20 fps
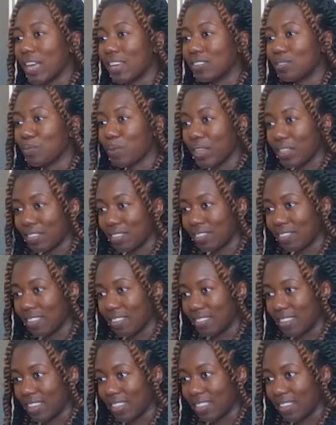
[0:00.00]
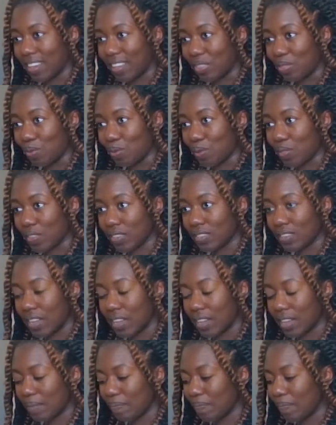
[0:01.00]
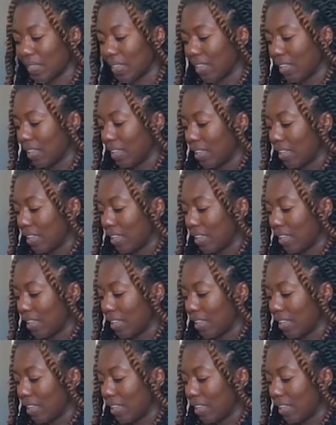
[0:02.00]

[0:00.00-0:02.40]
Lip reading: the bandwidth to think that through at the time.